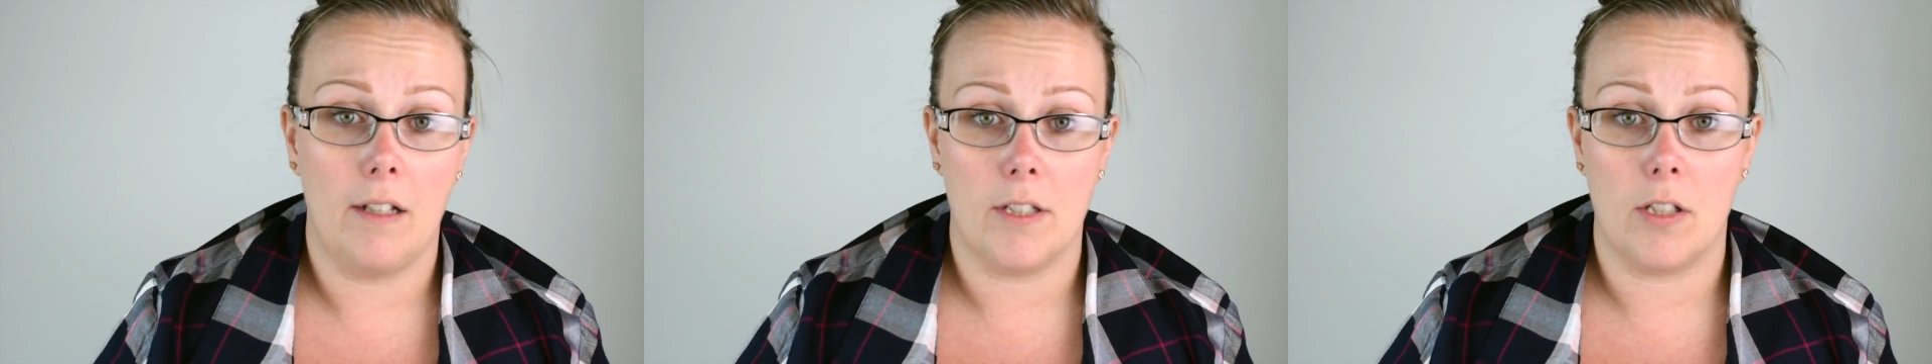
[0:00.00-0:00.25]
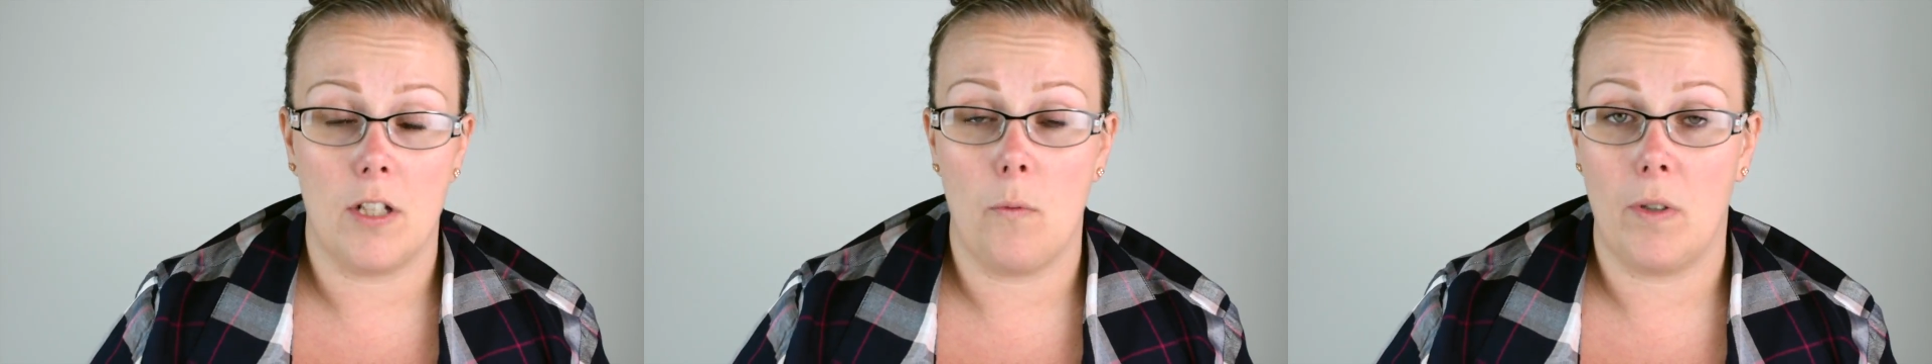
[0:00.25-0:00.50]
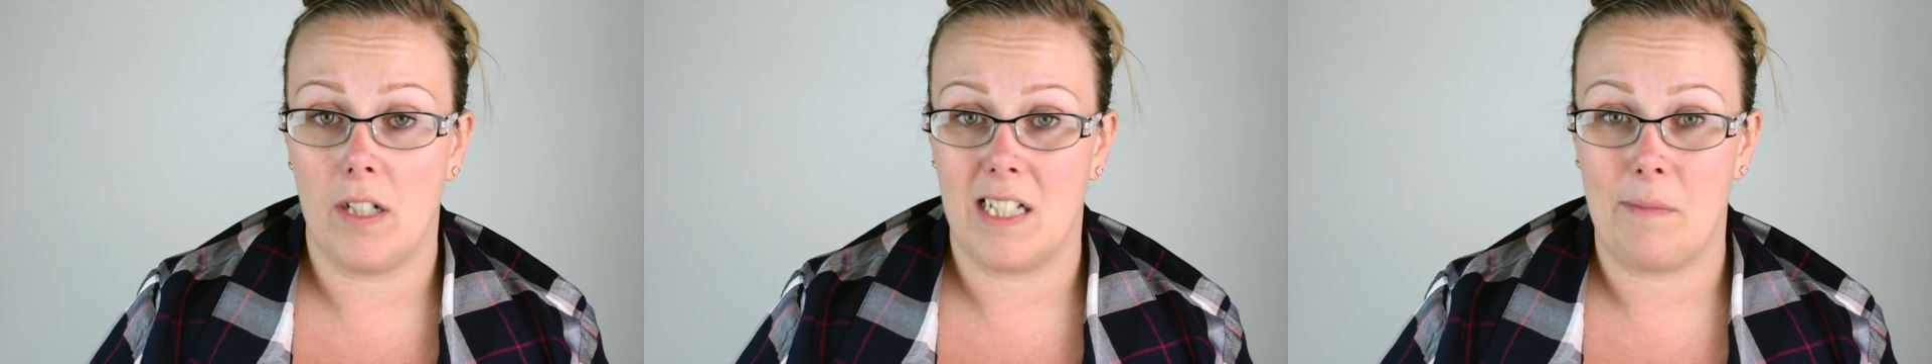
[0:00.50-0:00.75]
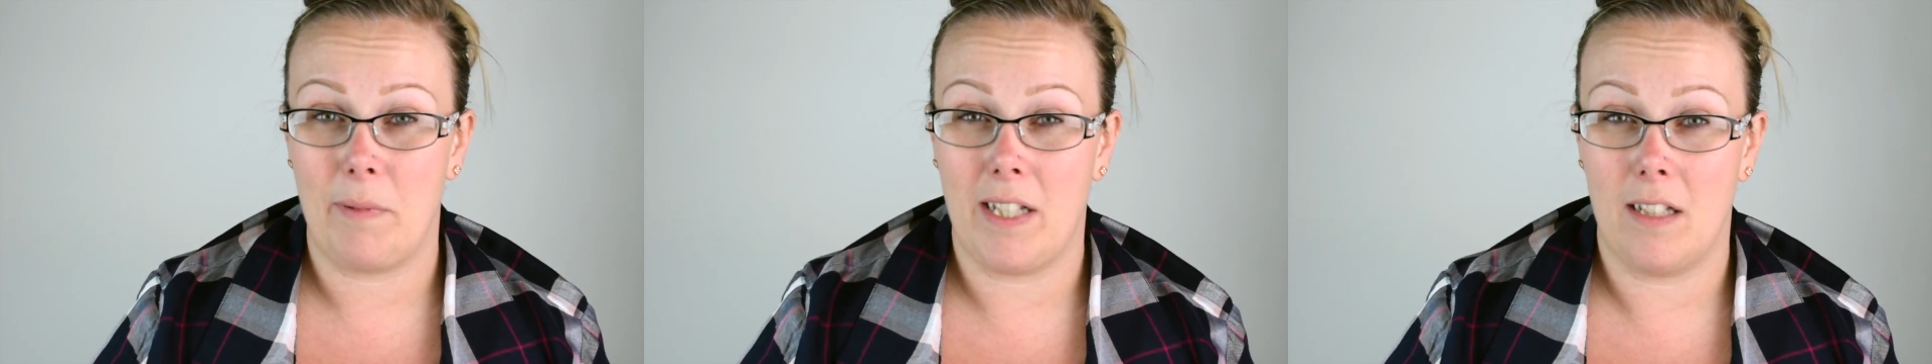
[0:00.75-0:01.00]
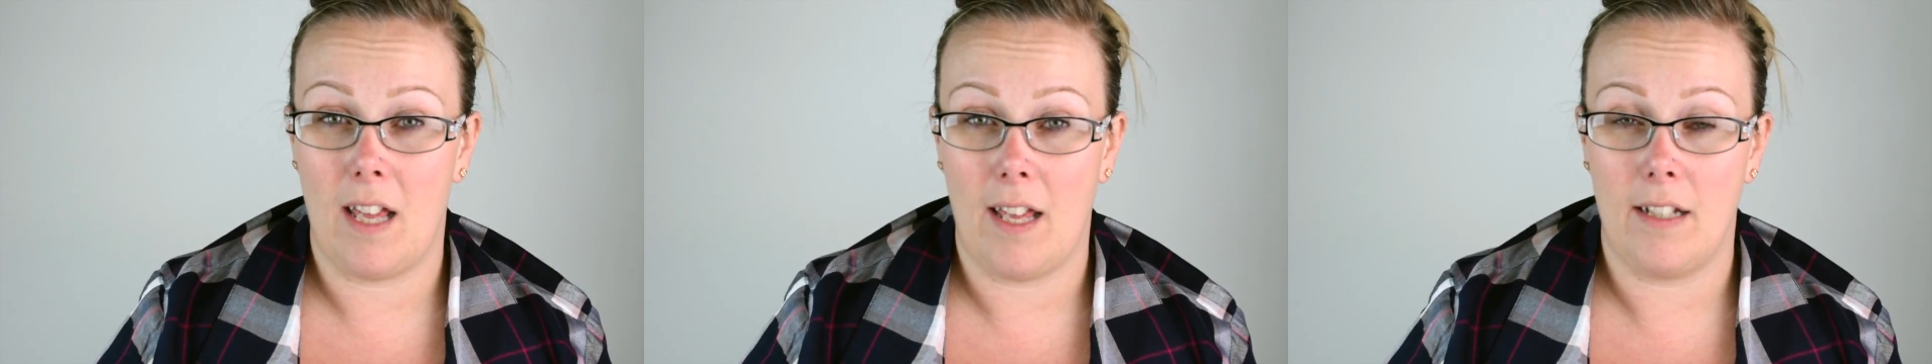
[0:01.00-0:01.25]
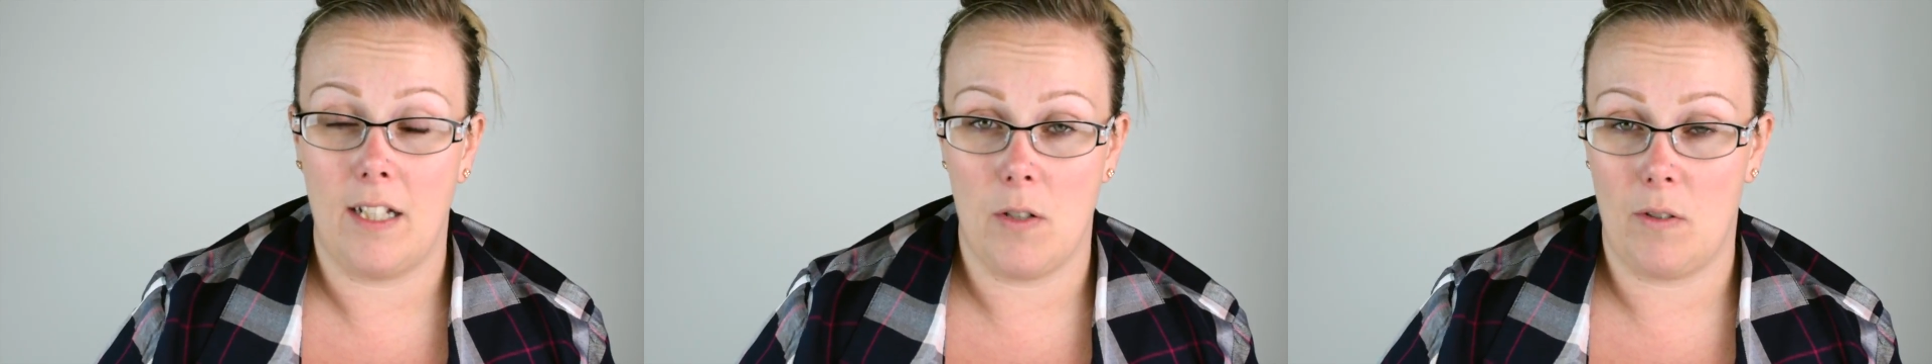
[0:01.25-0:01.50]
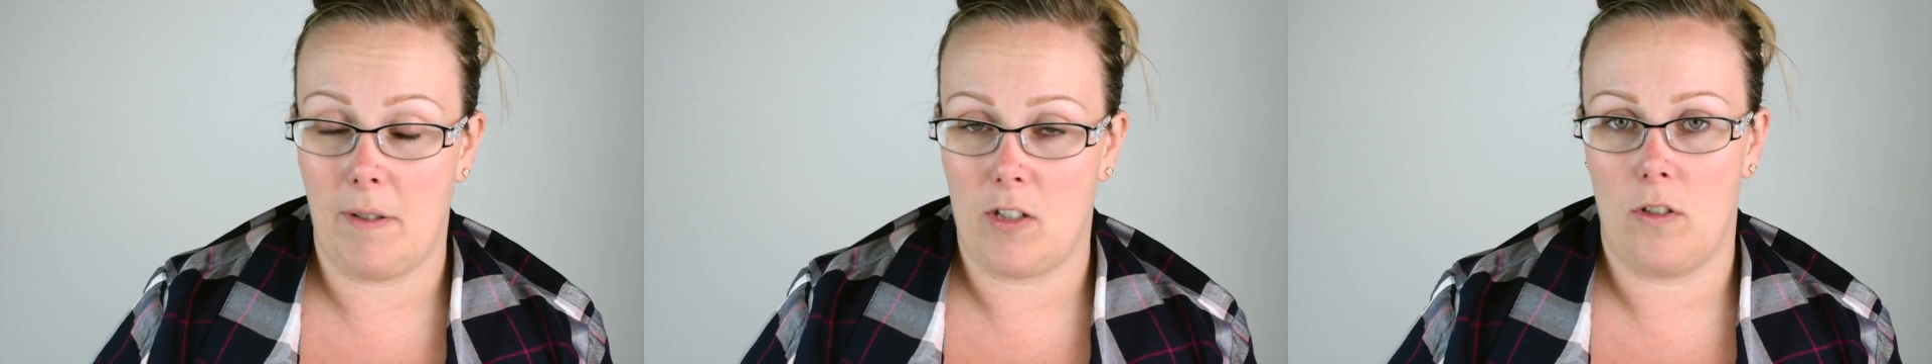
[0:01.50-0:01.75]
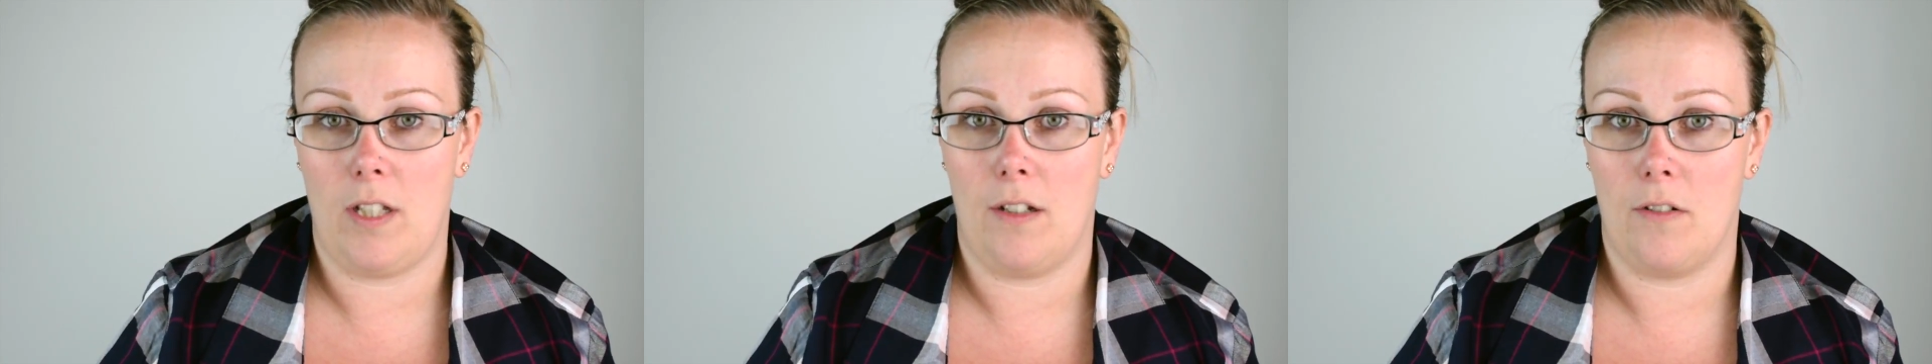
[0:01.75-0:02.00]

So you want to explain that, and you want to make sure they